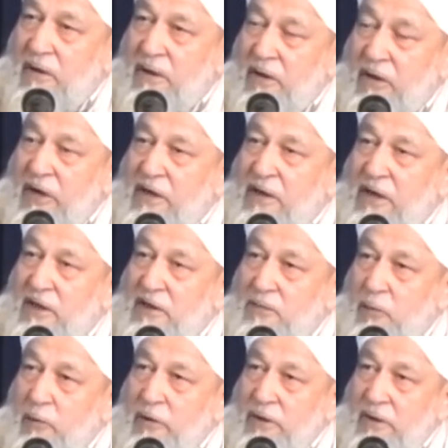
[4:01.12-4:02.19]
great
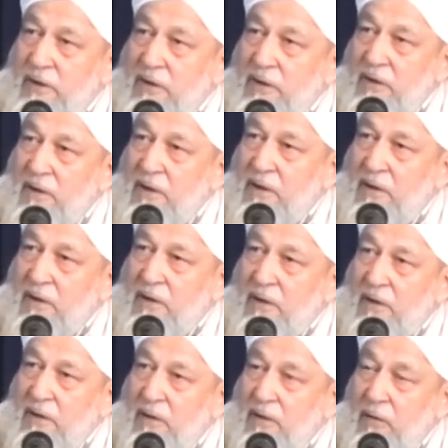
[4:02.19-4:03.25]
explosion
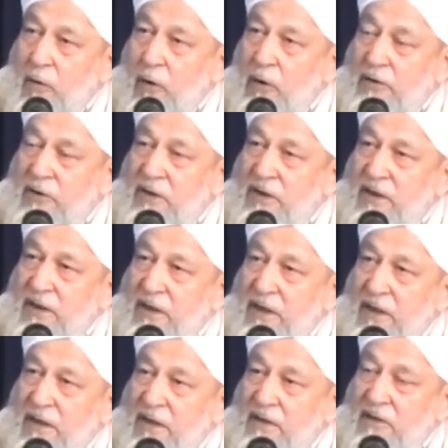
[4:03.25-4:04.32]
caused in
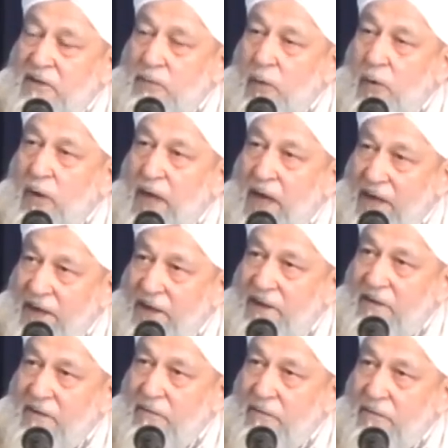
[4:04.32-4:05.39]
a small
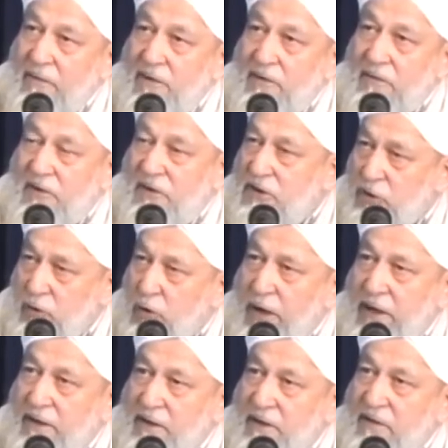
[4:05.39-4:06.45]
island, which was
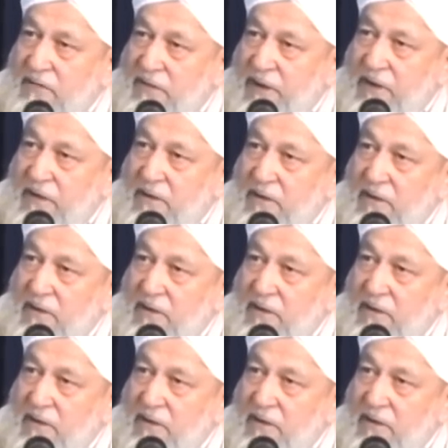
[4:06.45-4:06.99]
destroyed, in fact.